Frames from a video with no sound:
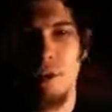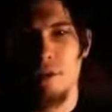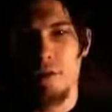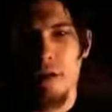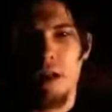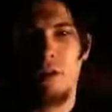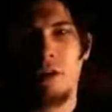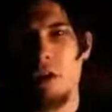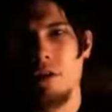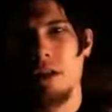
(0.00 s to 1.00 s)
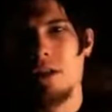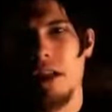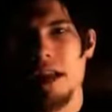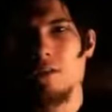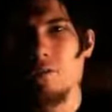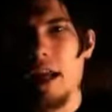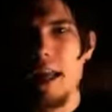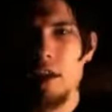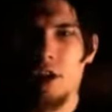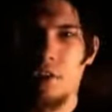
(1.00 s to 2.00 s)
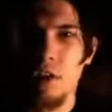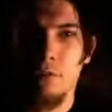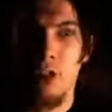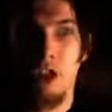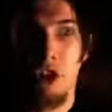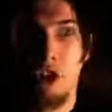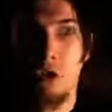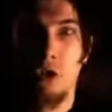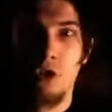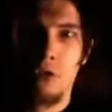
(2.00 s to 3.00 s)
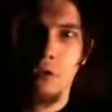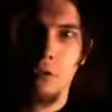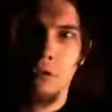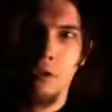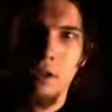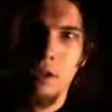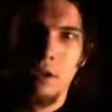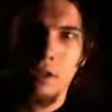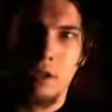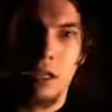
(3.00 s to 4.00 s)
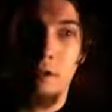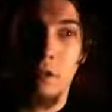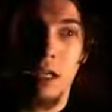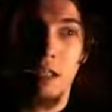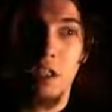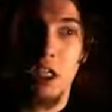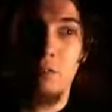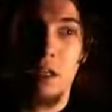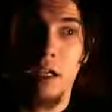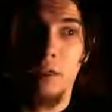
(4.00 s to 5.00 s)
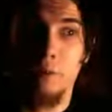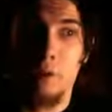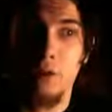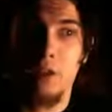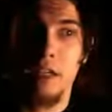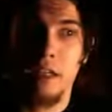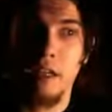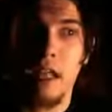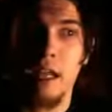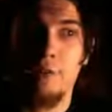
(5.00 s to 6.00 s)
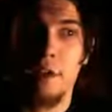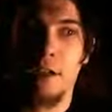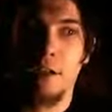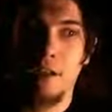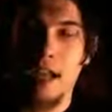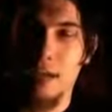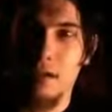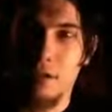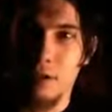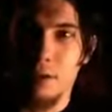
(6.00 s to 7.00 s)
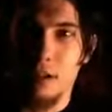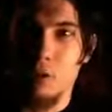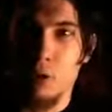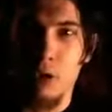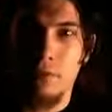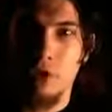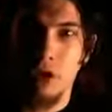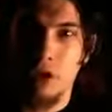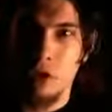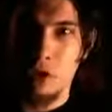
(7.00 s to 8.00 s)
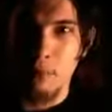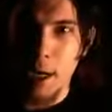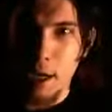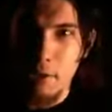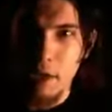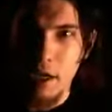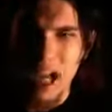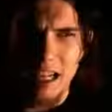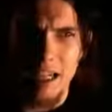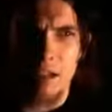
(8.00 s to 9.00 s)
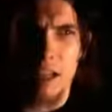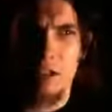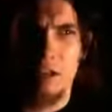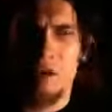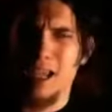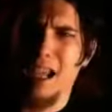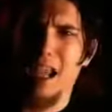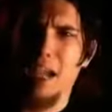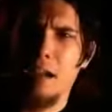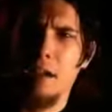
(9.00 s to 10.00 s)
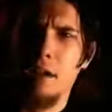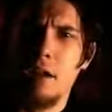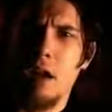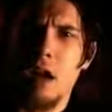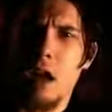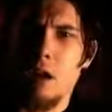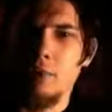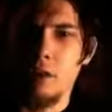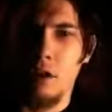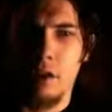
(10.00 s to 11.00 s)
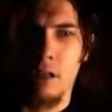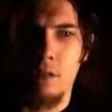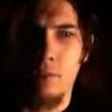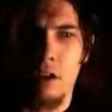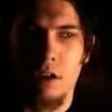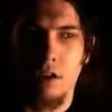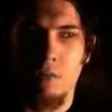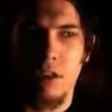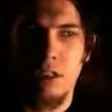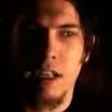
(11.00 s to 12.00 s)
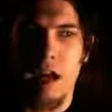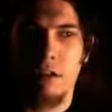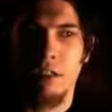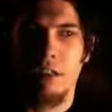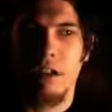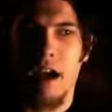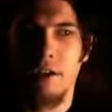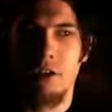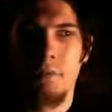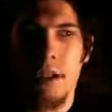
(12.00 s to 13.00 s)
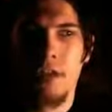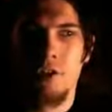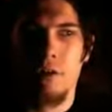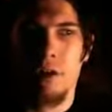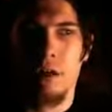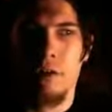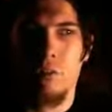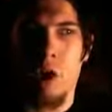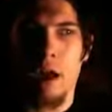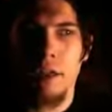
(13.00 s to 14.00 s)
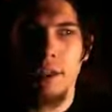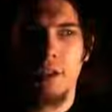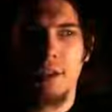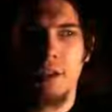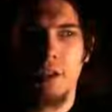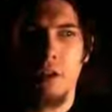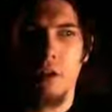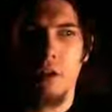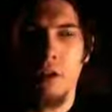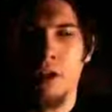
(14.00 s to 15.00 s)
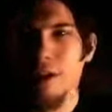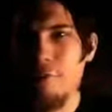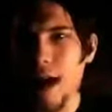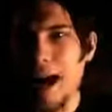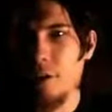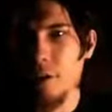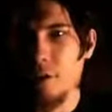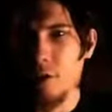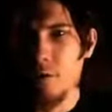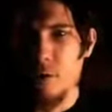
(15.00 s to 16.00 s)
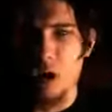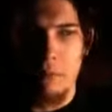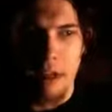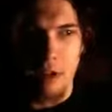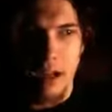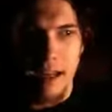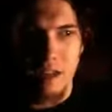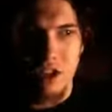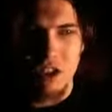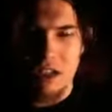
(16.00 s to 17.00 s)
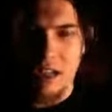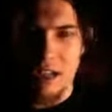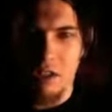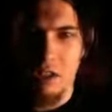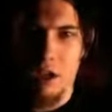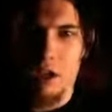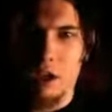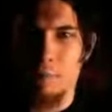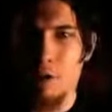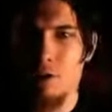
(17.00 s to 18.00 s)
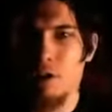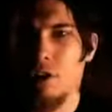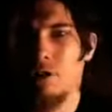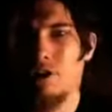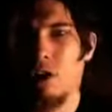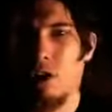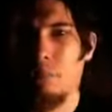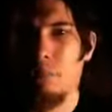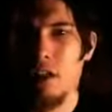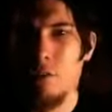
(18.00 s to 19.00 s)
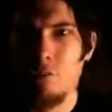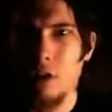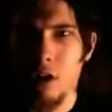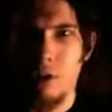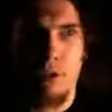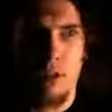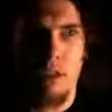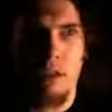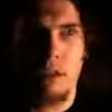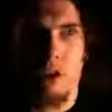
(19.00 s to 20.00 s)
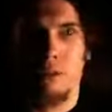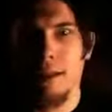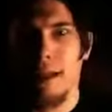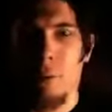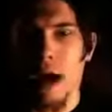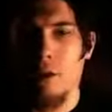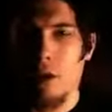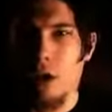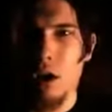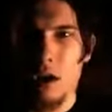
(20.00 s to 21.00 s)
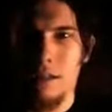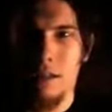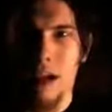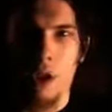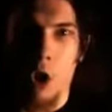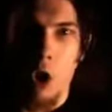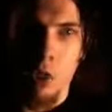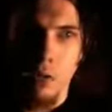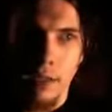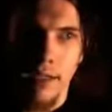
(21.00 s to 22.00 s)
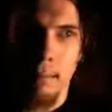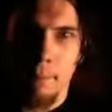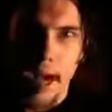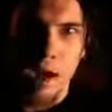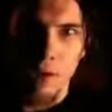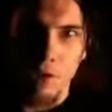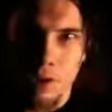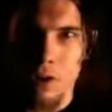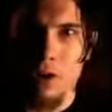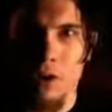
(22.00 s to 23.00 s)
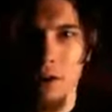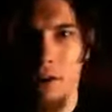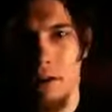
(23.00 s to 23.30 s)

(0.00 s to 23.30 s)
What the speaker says: years and how adults can take advantage of it if they choose to, so they can make it seem like the person gave consent to something they weren't even sure about, and yet that's okay. You know, in this video, you're missing out on the entire spectrum of why these statistical values from the United States compared to those in Europe differ, and you think that it's only about law. It's not only about law.